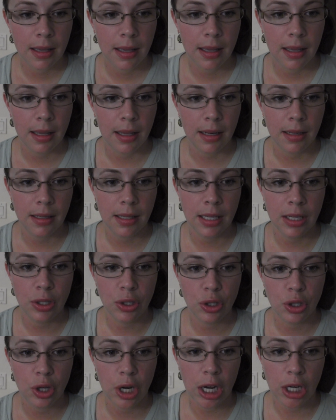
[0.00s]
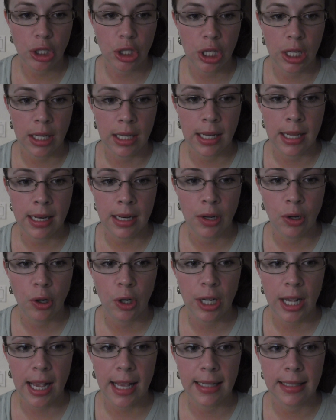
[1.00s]
in each direction, and it
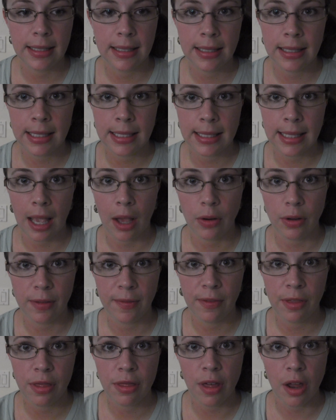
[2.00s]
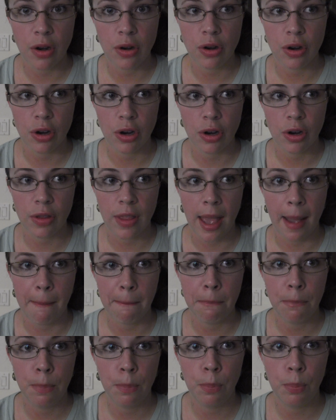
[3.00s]
creates the sound of thunder. That
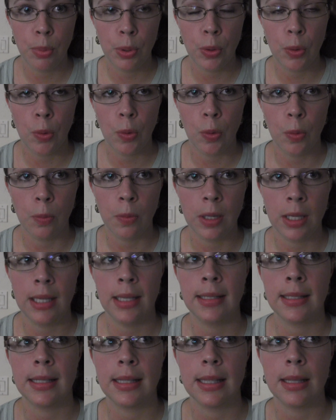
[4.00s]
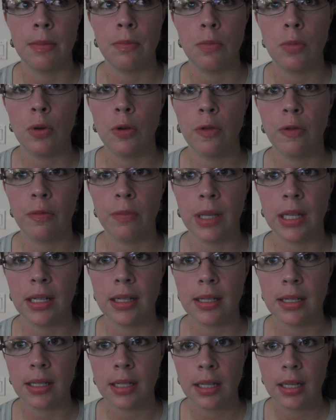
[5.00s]
boom is the
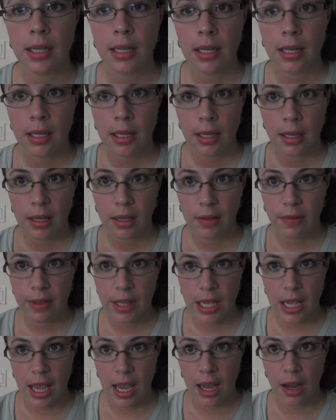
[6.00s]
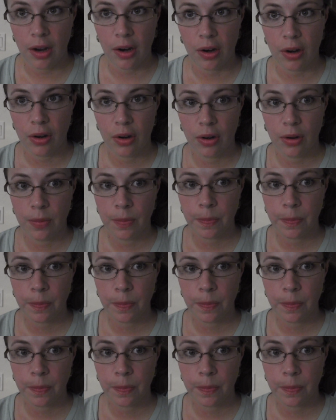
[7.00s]
movement of the air